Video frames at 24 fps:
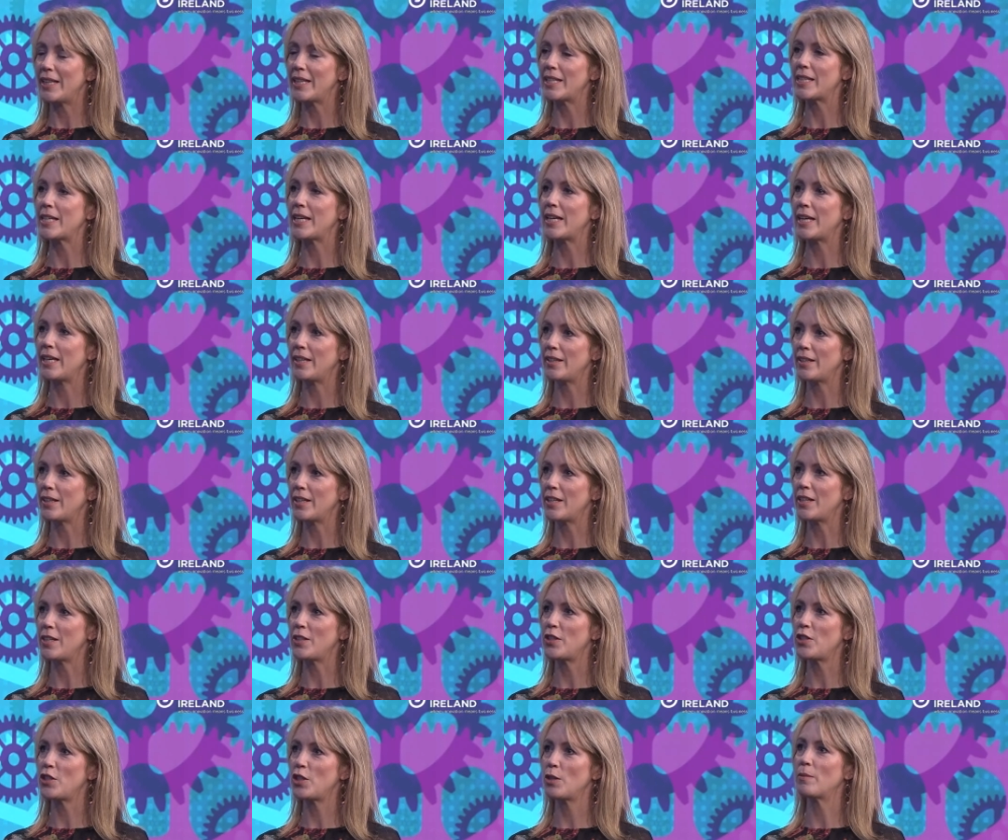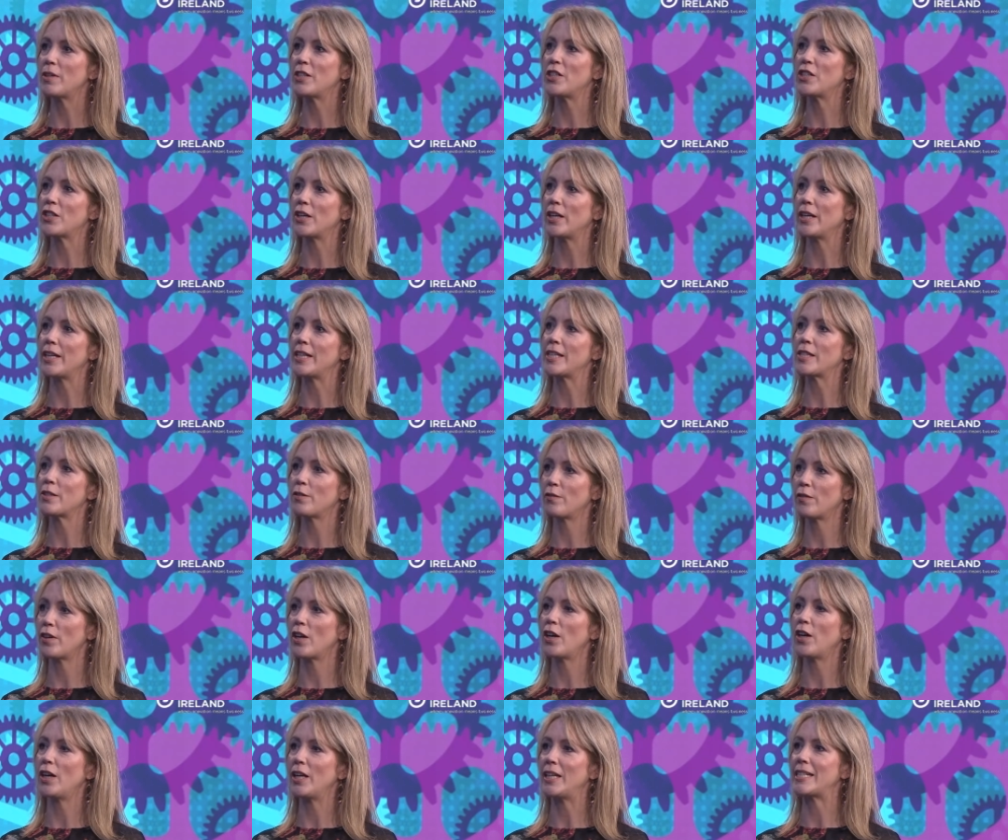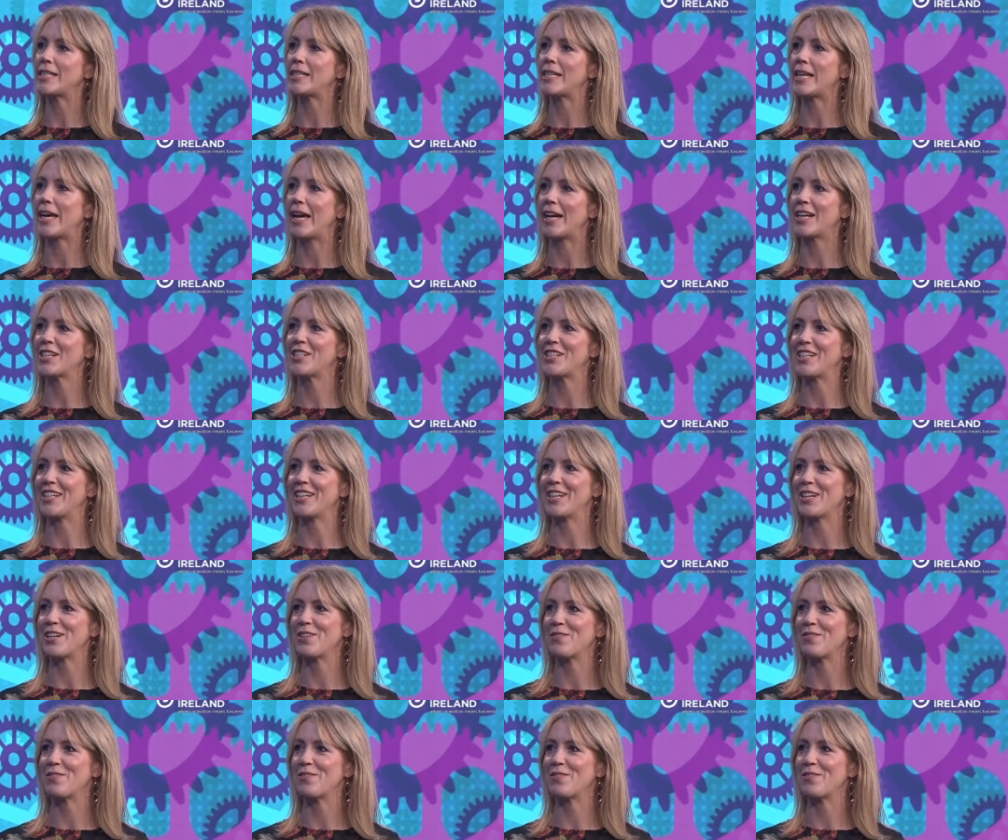in the in the tumor journey, so for early detection.